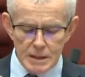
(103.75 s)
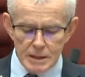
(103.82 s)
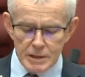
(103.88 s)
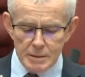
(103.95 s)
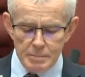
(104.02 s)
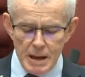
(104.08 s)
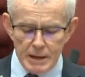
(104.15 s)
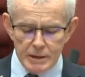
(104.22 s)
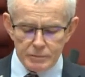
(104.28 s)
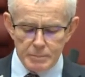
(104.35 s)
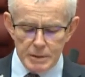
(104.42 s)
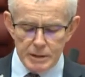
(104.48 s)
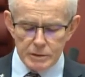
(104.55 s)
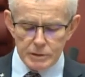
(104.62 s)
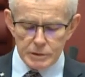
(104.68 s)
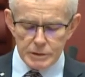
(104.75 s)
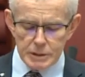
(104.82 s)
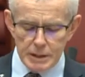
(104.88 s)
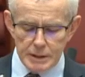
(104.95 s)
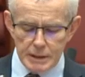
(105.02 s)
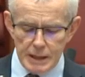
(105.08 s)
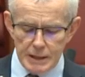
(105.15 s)
The amount of minerals
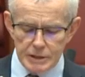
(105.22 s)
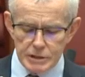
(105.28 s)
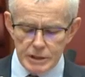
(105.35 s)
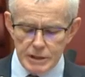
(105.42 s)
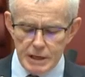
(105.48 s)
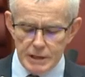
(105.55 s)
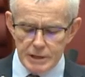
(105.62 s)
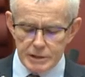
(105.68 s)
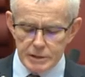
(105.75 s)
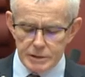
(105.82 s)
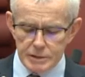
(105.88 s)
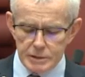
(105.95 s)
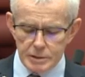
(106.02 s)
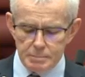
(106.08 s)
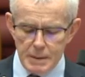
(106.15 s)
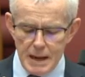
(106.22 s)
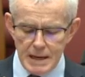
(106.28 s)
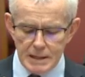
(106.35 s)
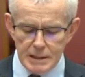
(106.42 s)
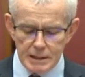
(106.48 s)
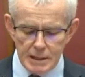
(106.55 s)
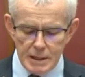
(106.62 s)
and energy needed to make,